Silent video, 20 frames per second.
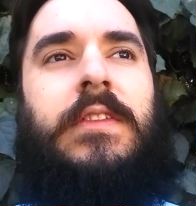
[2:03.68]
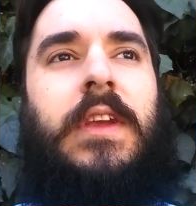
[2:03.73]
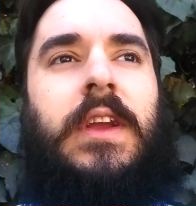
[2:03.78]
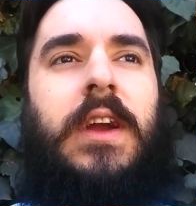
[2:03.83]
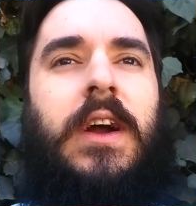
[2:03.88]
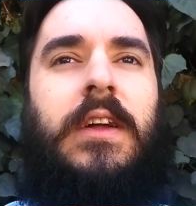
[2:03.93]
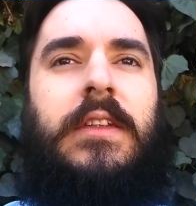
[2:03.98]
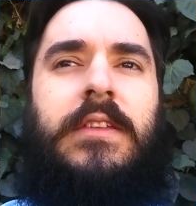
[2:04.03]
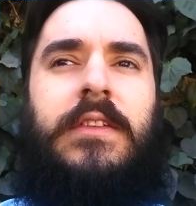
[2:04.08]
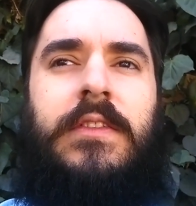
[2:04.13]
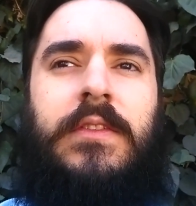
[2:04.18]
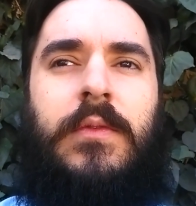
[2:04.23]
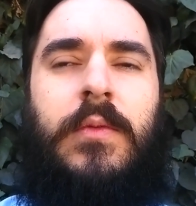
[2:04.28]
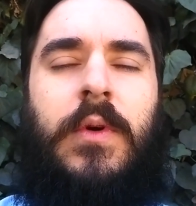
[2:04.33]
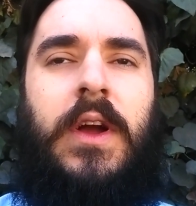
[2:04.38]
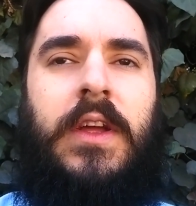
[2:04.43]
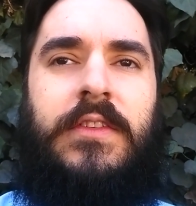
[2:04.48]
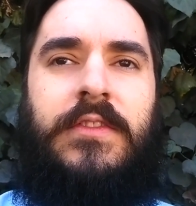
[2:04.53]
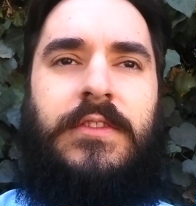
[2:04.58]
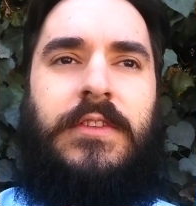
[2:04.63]
on this
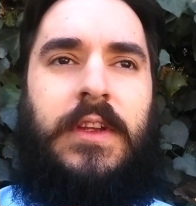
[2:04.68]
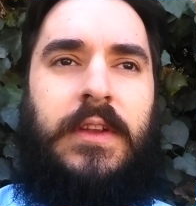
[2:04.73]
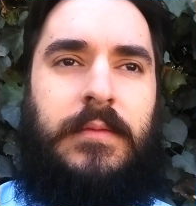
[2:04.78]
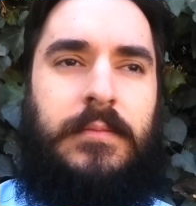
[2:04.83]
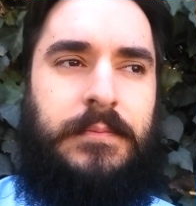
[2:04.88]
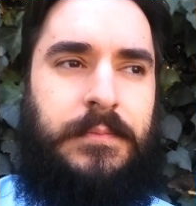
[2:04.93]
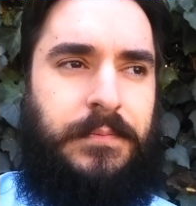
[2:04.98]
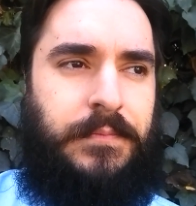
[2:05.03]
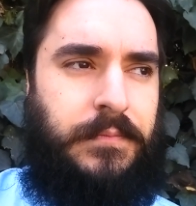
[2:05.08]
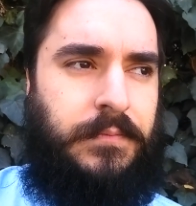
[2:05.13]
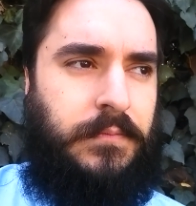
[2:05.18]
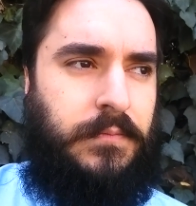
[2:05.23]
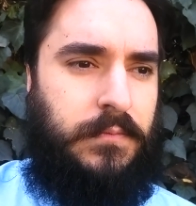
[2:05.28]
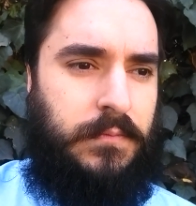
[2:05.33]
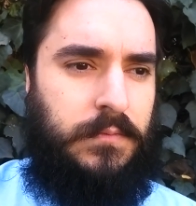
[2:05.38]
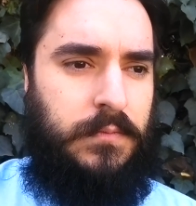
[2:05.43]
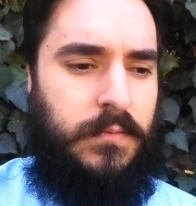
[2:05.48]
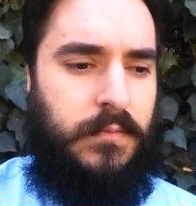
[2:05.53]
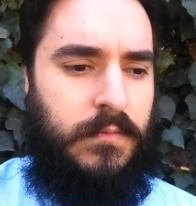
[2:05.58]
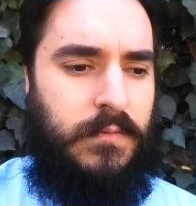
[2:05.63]
question?
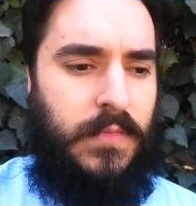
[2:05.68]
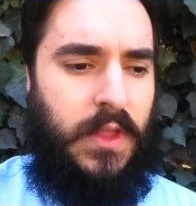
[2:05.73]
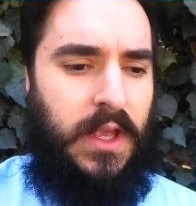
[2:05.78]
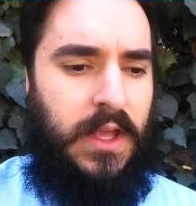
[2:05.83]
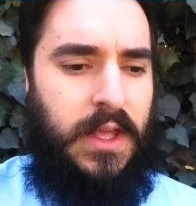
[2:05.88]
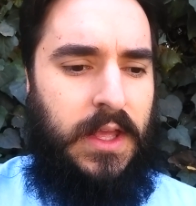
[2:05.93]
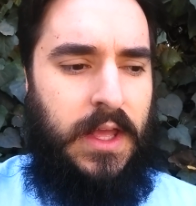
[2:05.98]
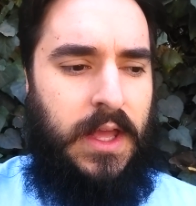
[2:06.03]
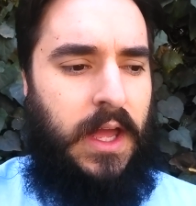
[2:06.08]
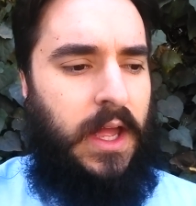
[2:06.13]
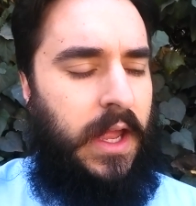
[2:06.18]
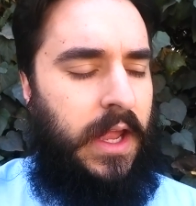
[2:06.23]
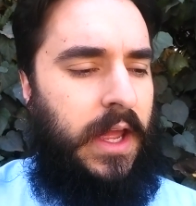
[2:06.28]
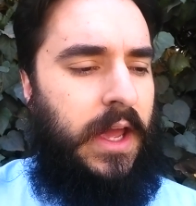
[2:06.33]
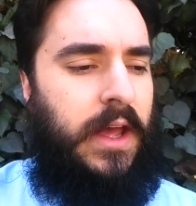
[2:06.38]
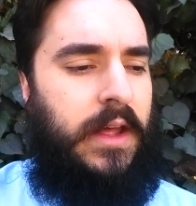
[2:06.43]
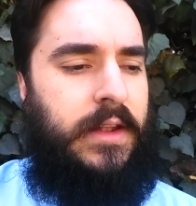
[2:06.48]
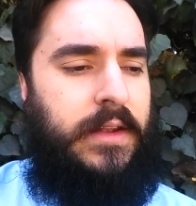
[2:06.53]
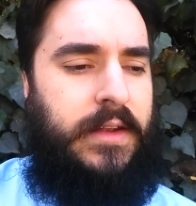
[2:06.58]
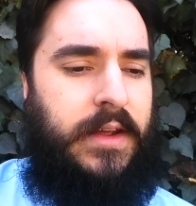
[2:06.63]

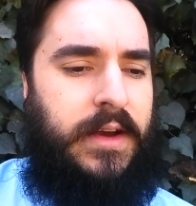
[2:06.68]
And